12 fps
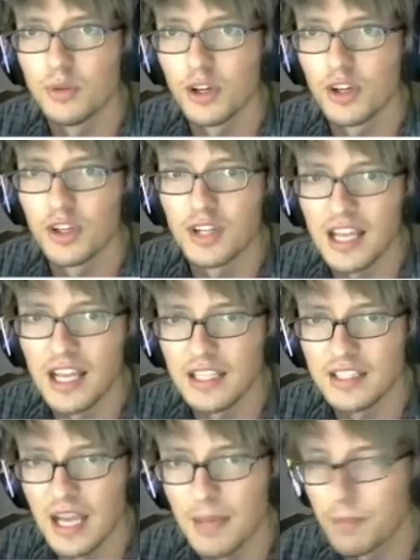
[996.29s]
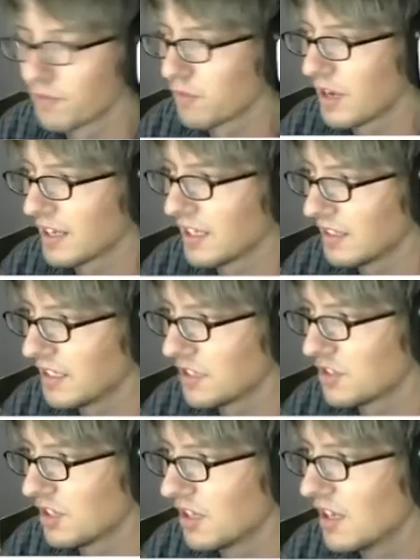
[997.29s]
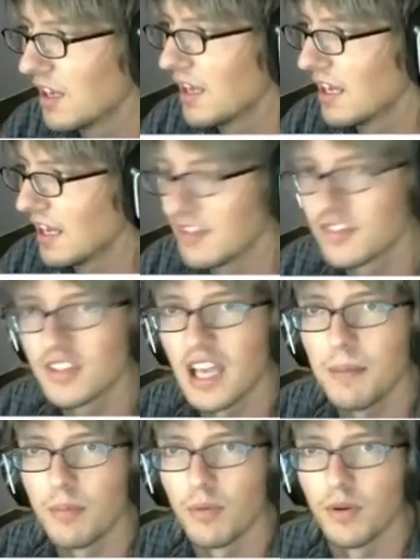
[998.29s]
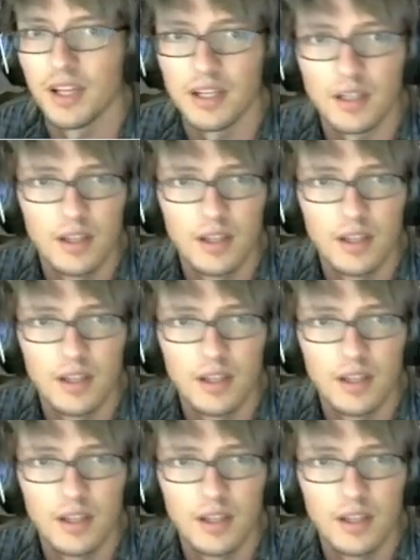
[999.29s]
earn any type of recognition in skateboarding.